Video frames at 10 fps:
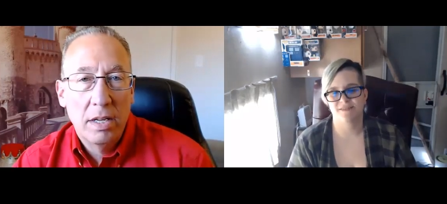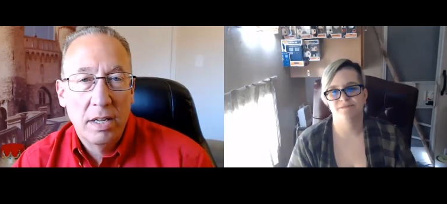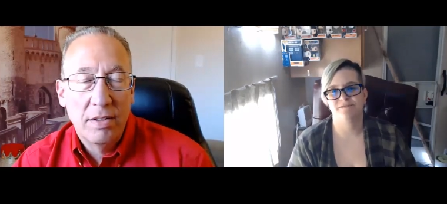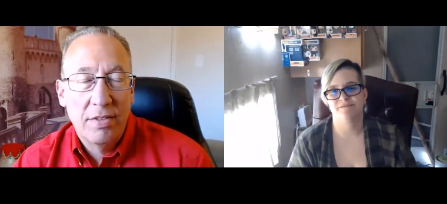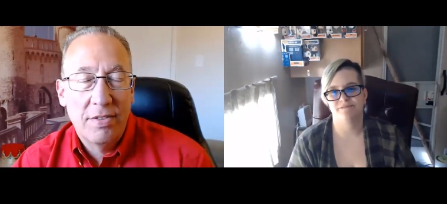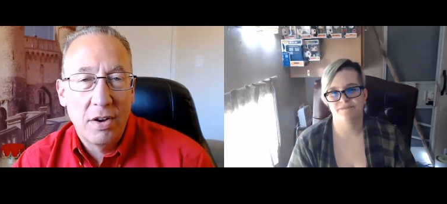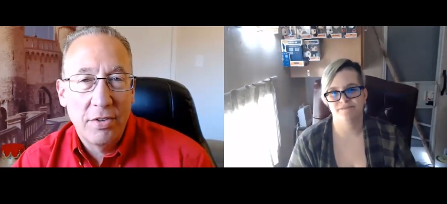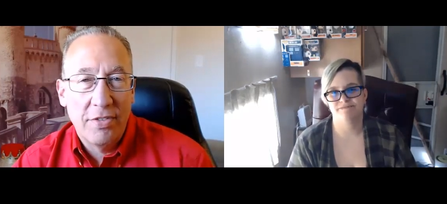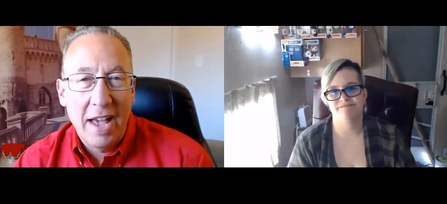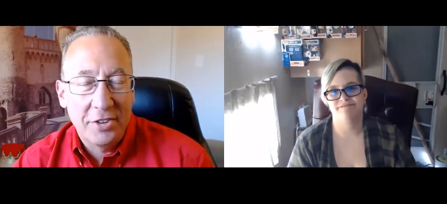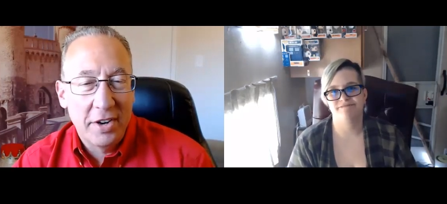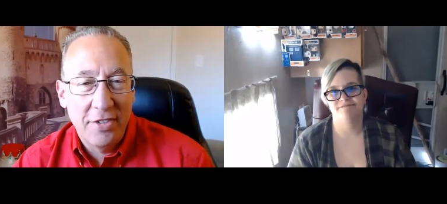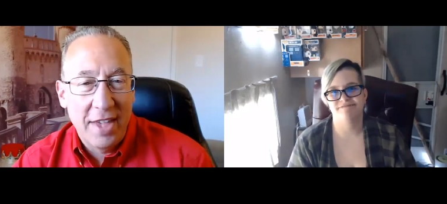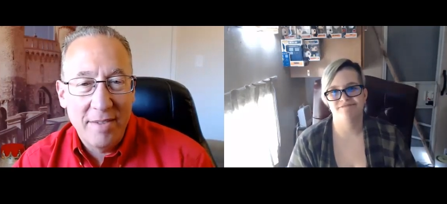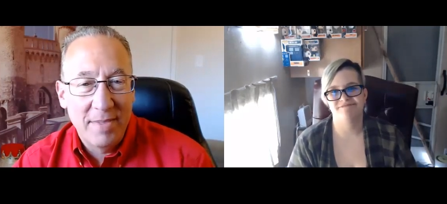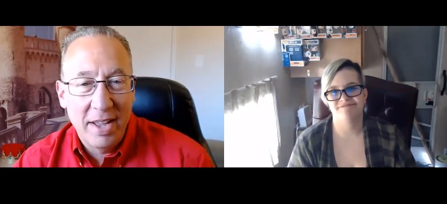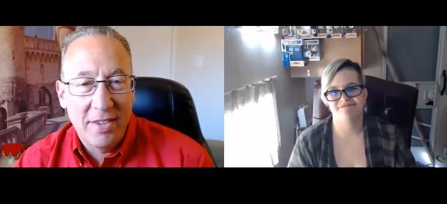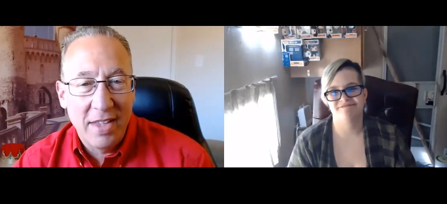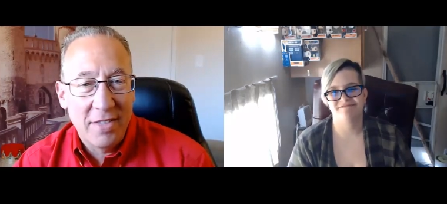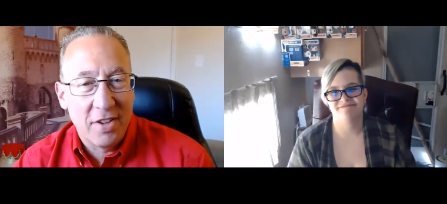Speaker 1: So Sasha, does that make
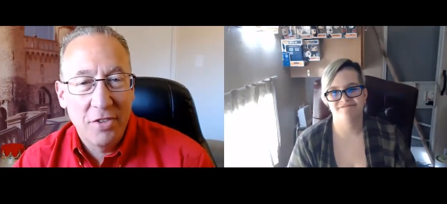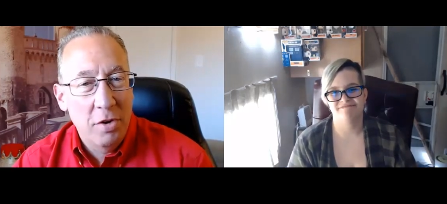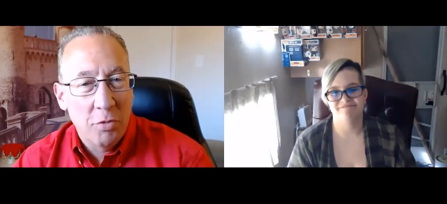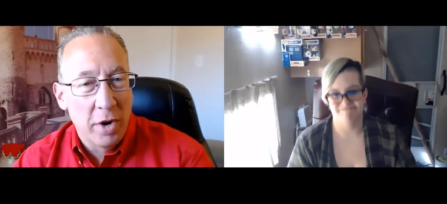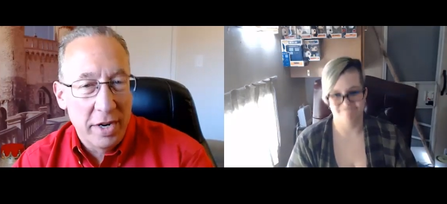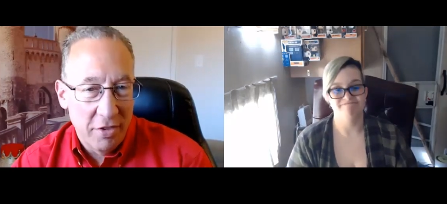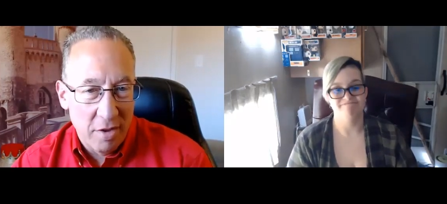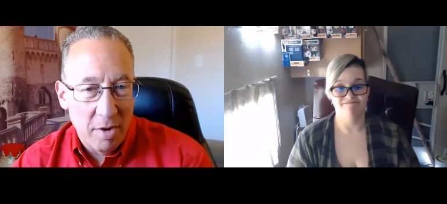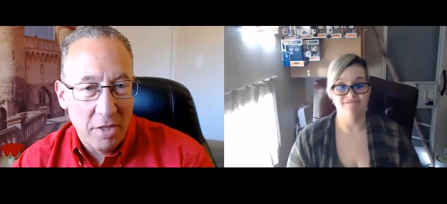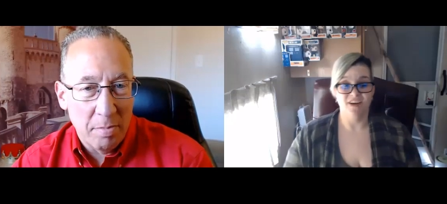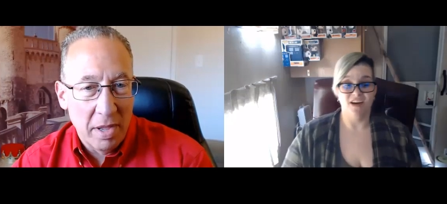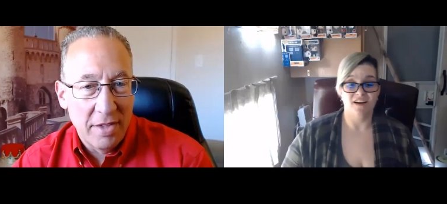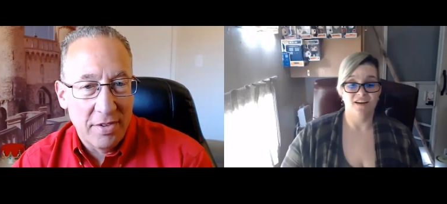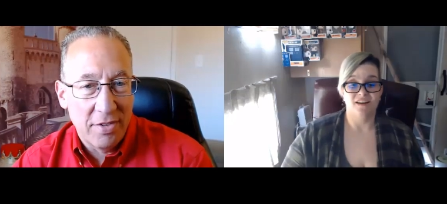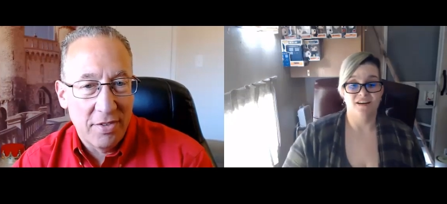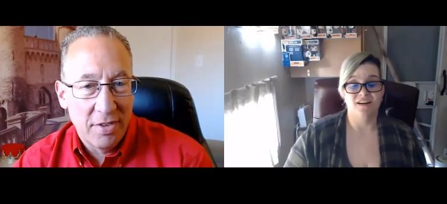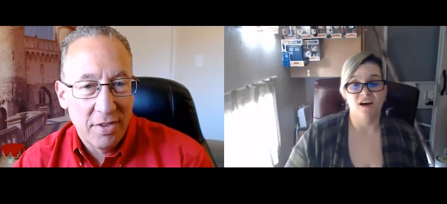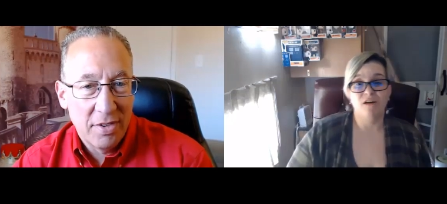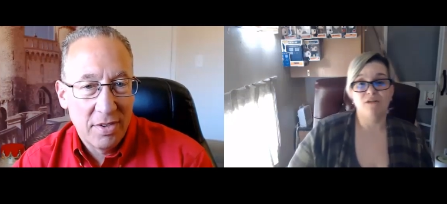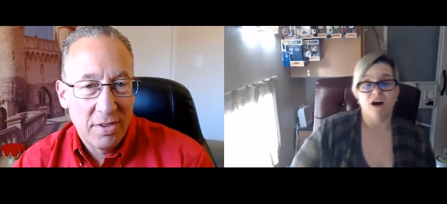sense? Because you've written in some other places.
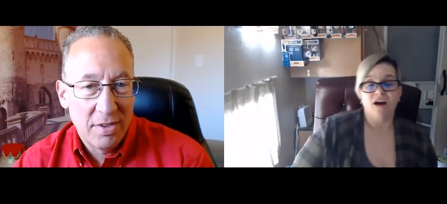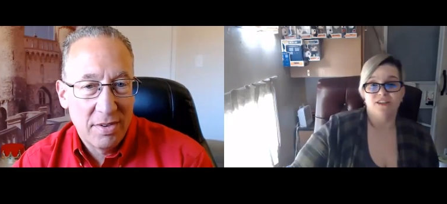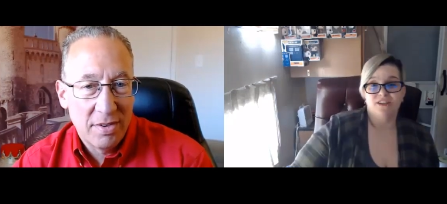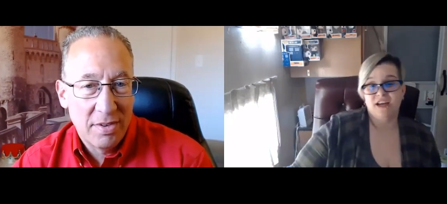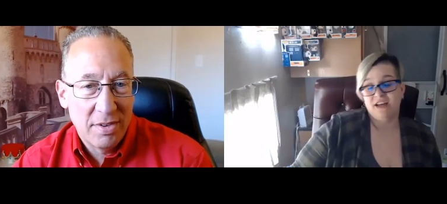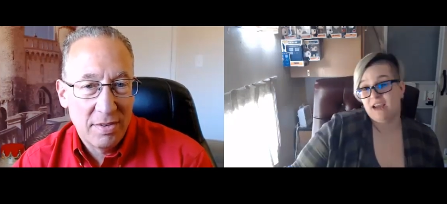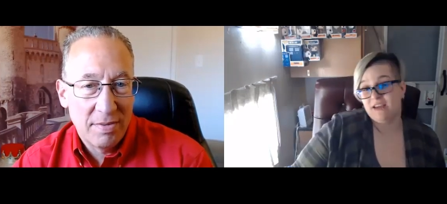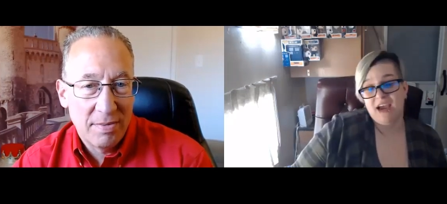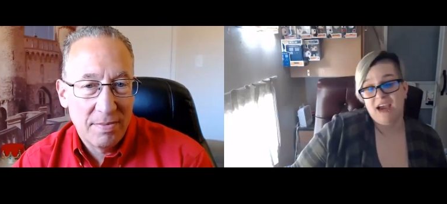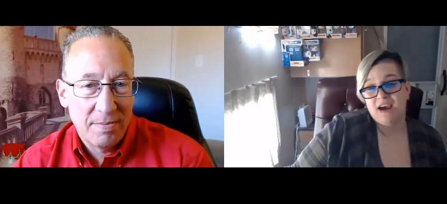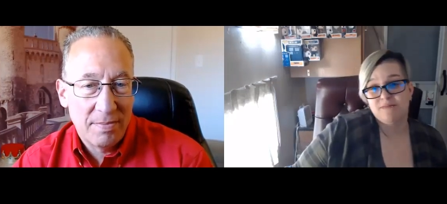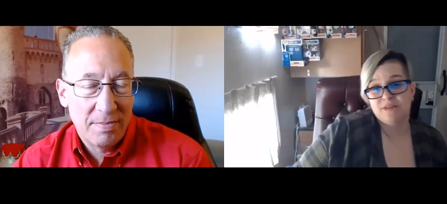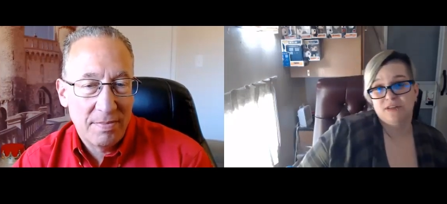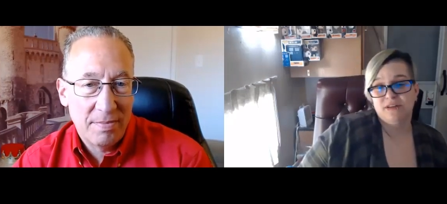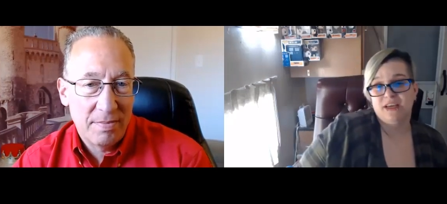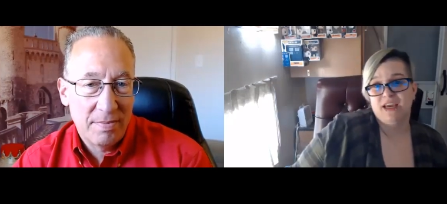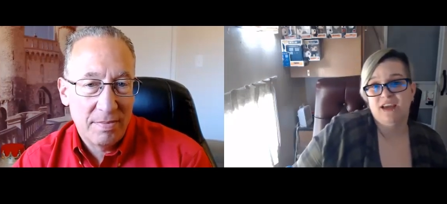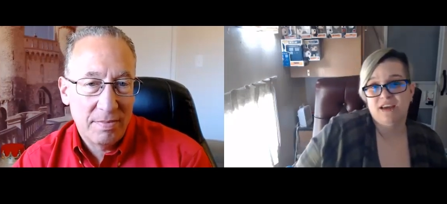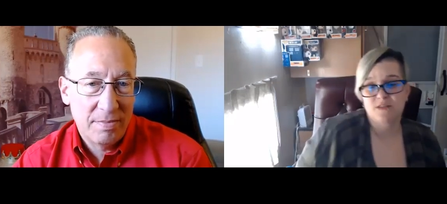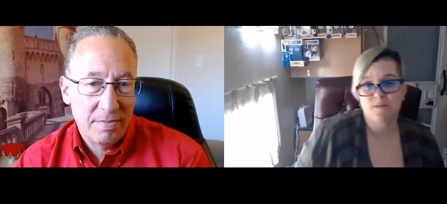
Speaker 2: Oh gosh, and yeah, absolutely.
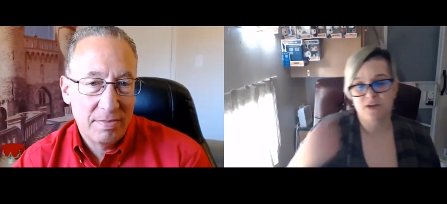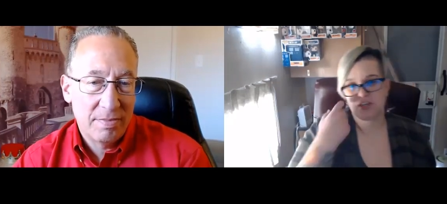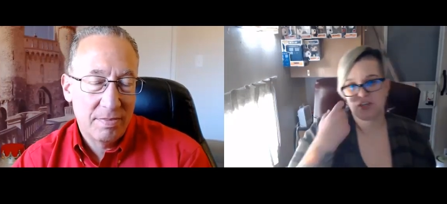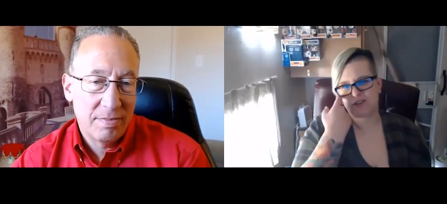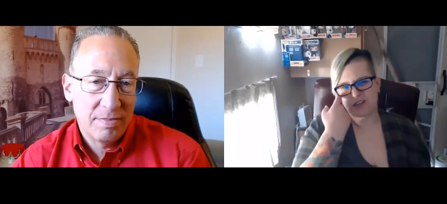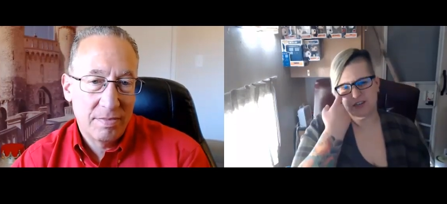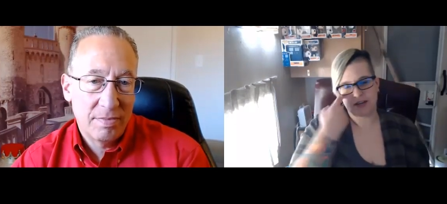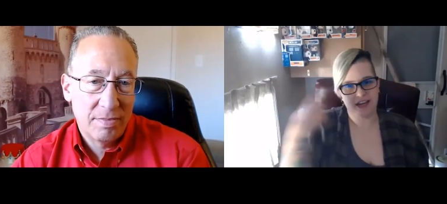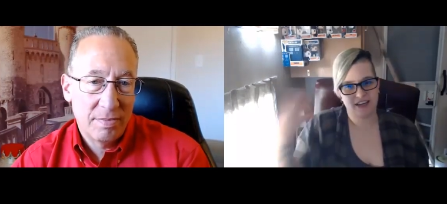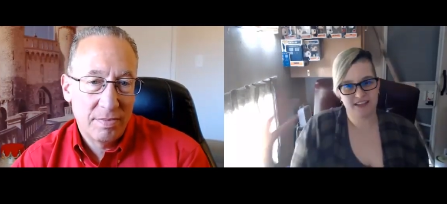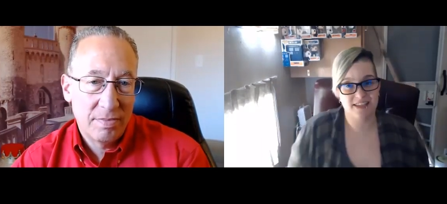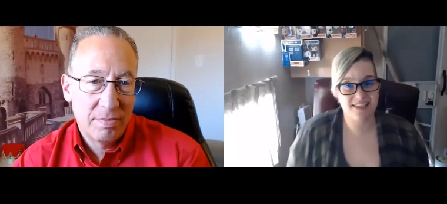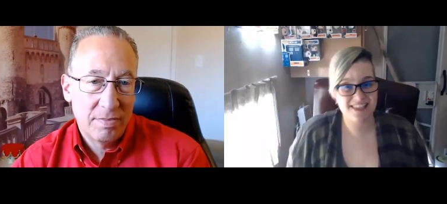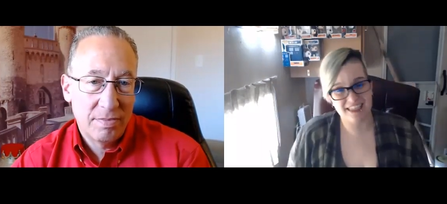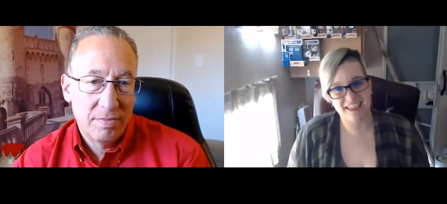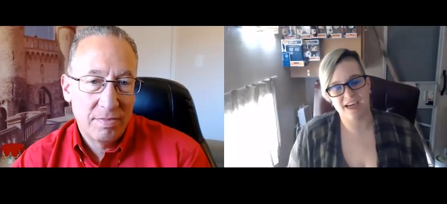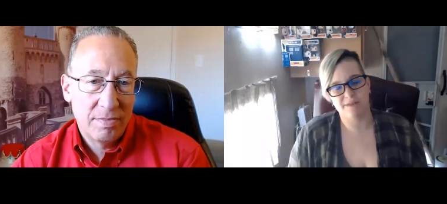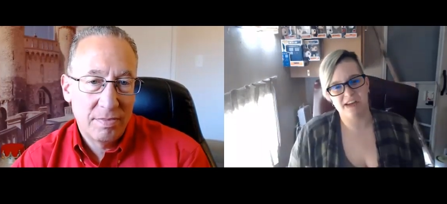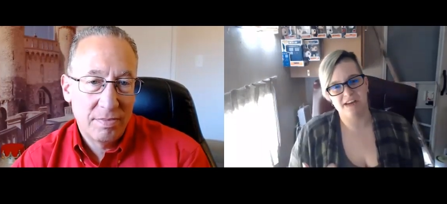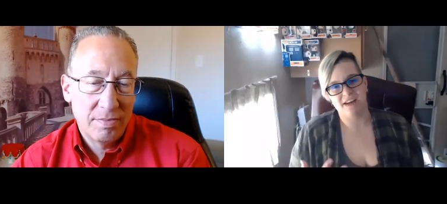Especially if you're doing it consistently. I
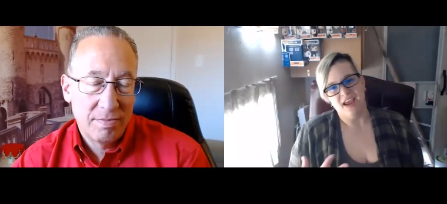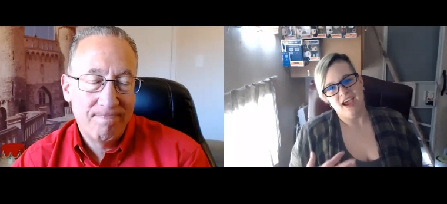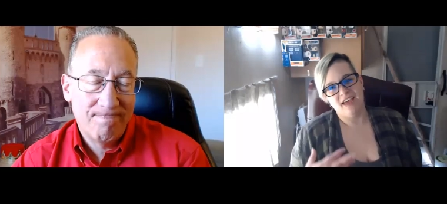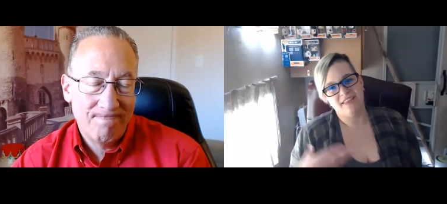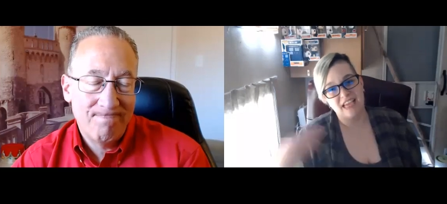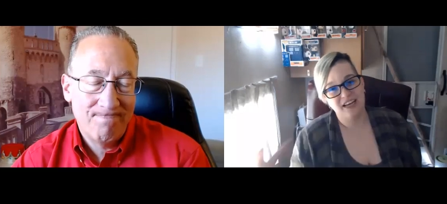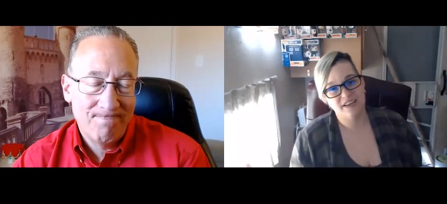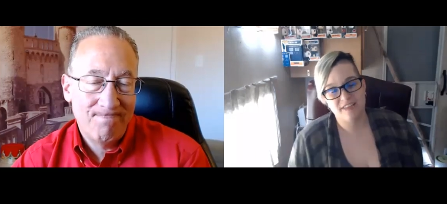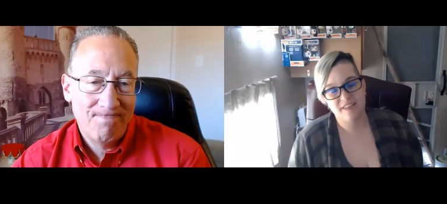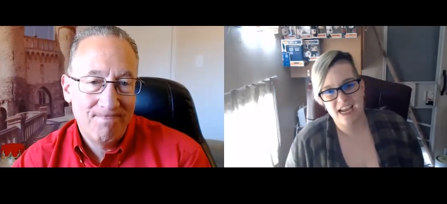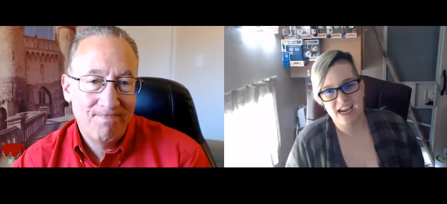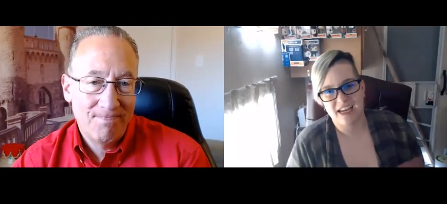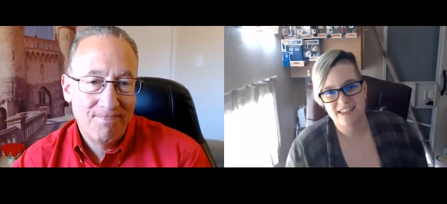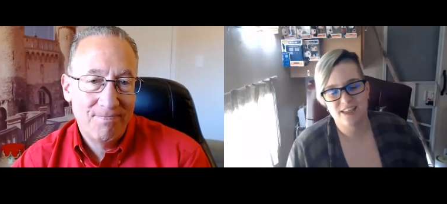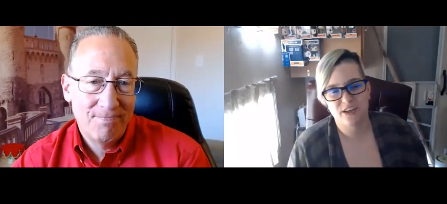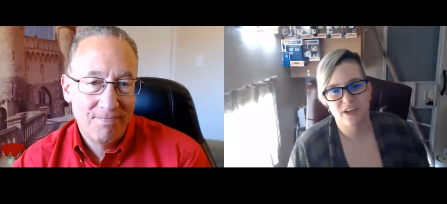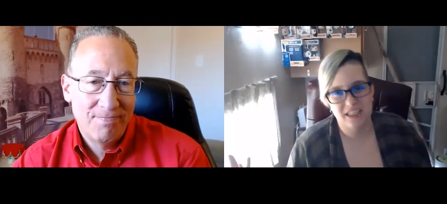mean, at the end of the day, it's still